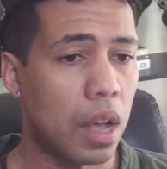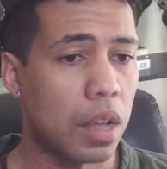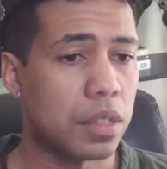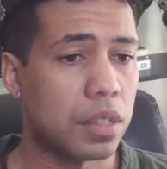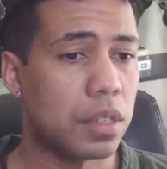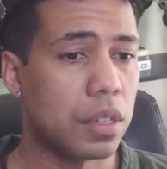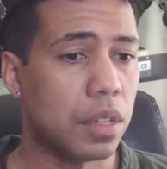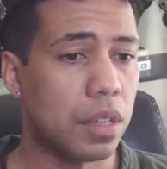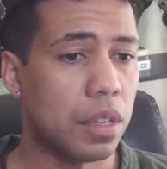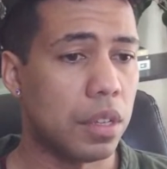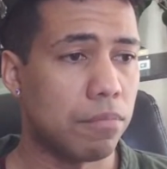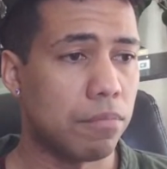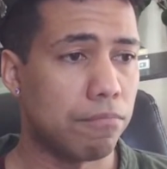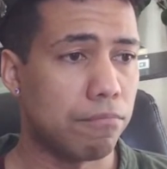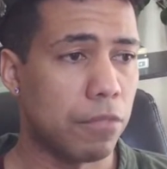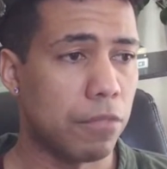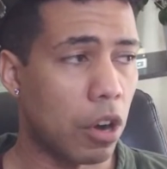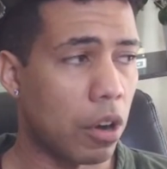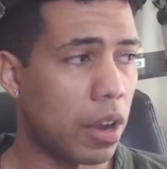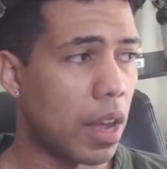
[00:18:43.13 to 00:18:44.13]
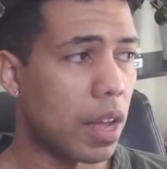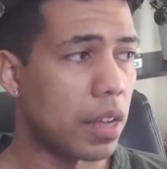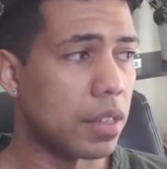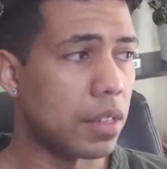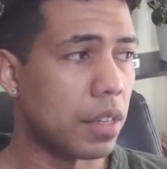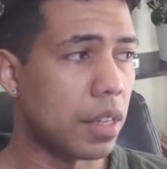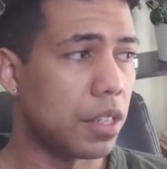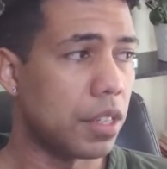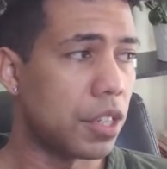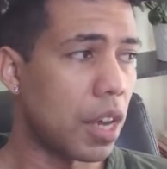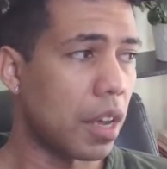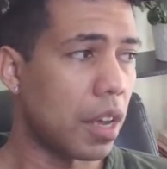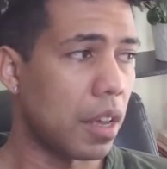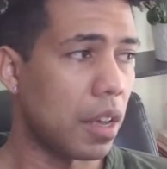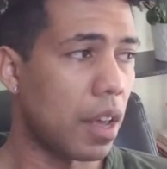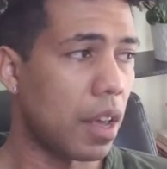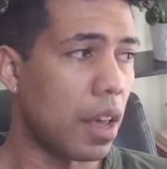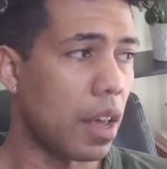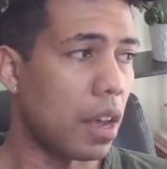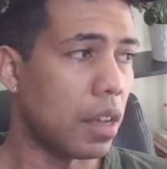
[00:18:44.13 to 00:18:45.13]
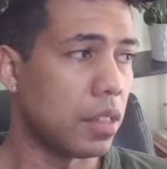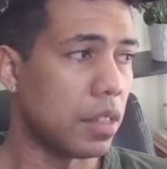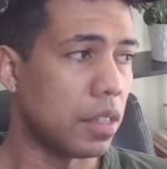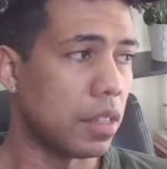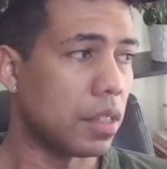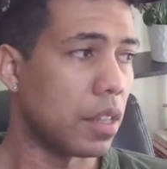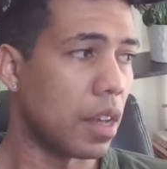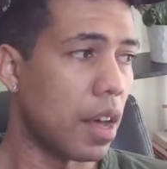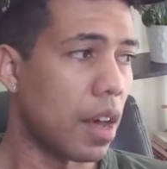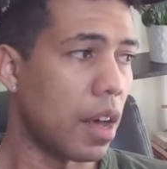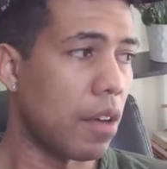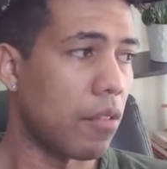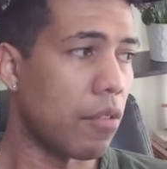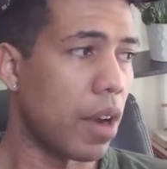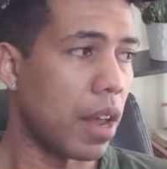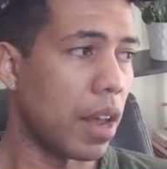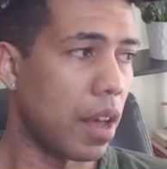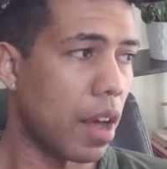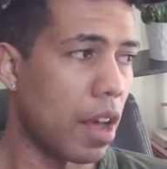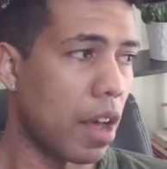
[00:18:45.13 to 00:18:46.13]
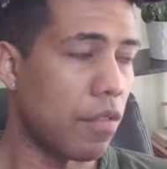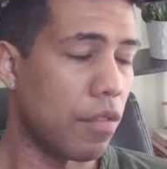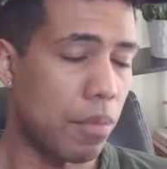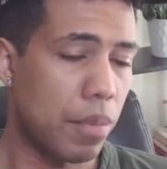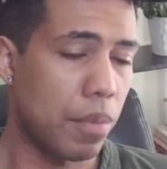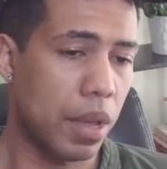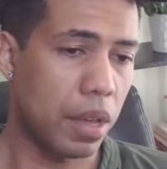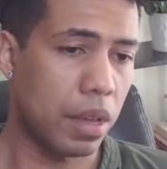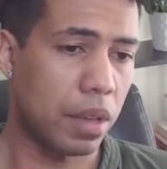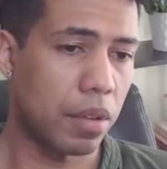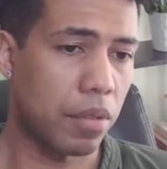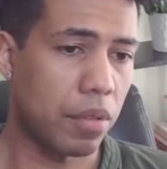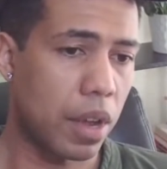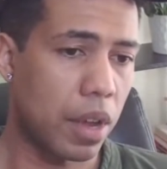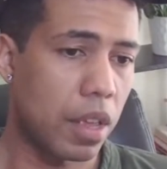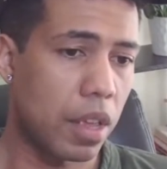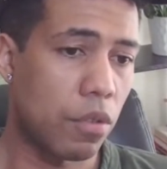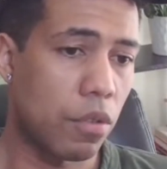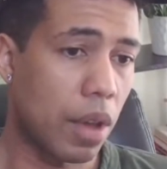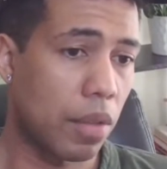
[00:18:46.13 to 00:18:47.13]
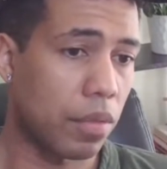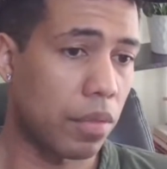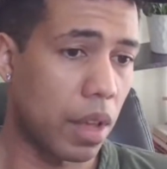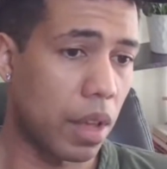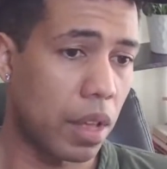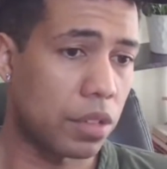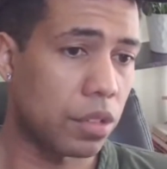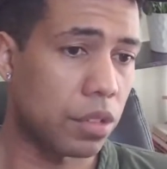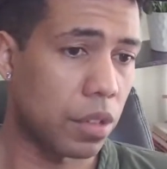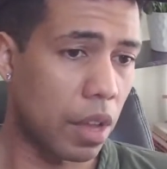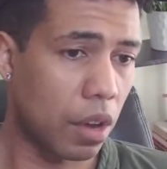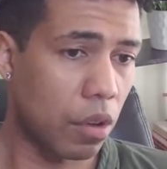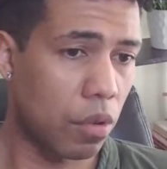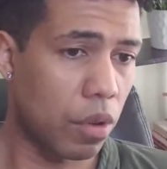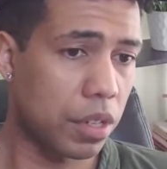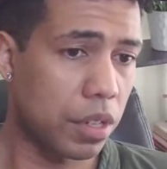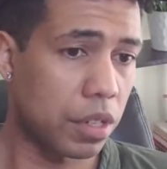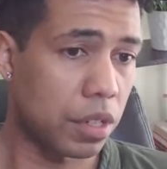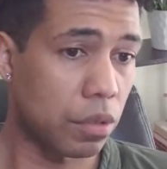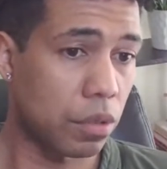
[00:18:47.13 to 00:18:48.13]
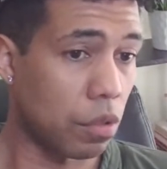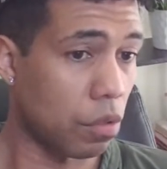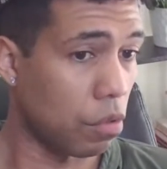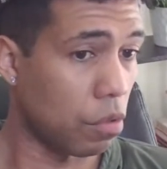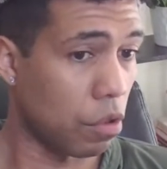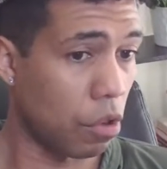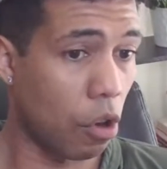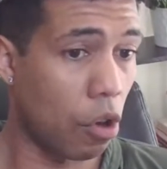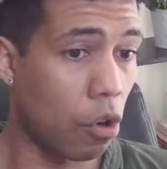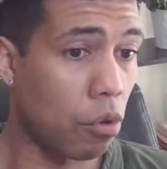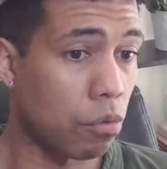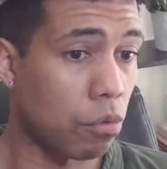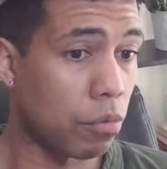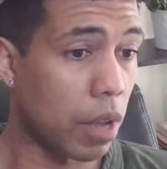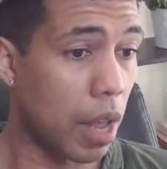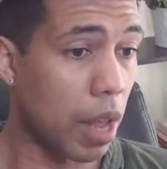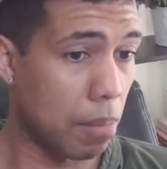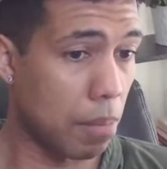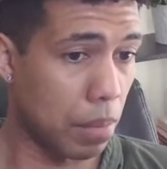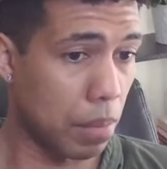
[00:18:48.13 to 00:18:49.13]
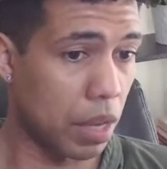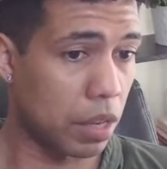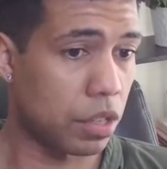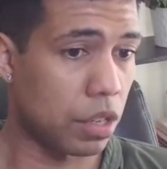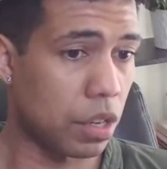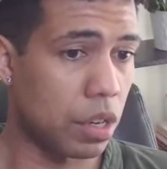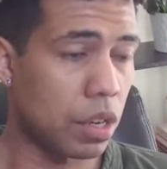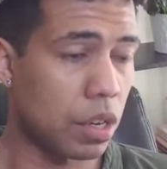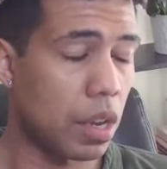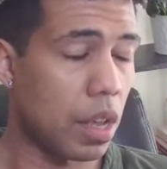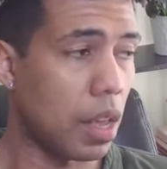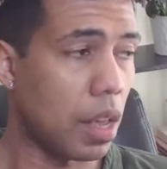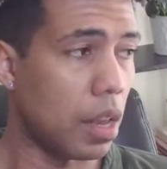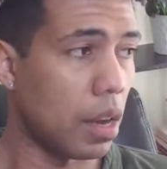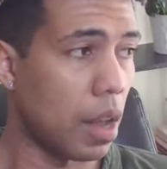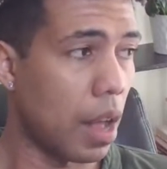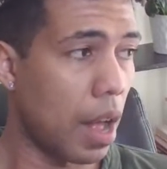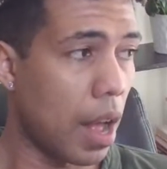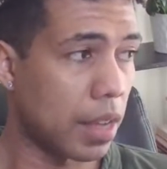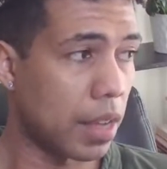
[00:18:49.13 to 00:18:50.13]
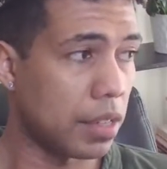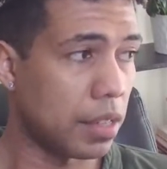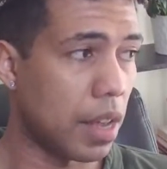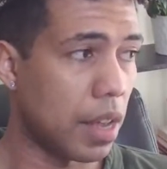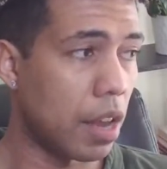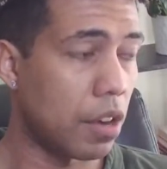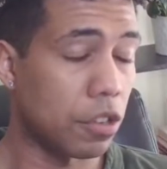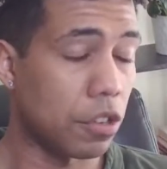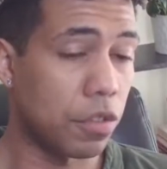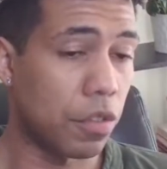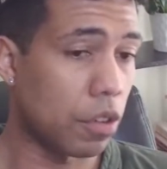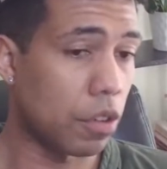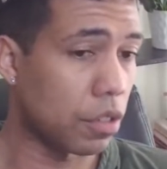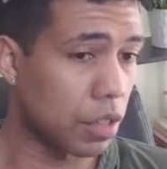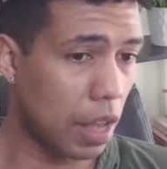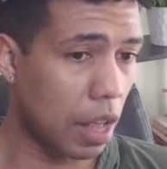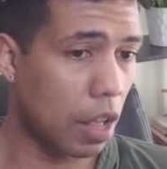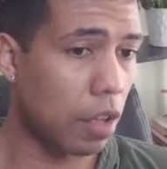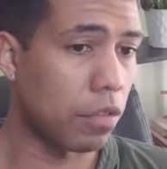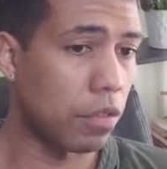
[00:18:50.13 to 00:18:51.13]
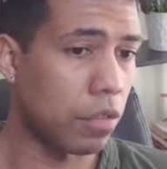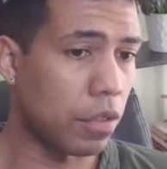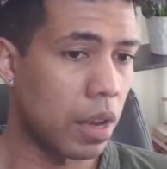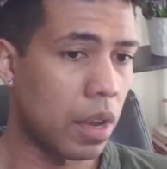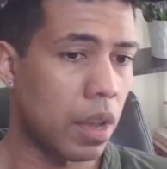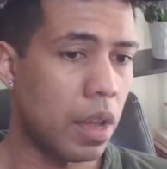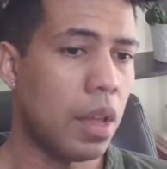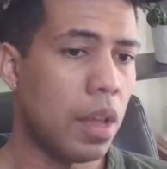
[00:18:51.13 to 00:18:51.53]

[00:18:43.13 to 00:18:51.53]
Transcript: constantly checking, hey, is this the right guy for me, right? And you have to answer that question through your own ambition and high standards for yourself.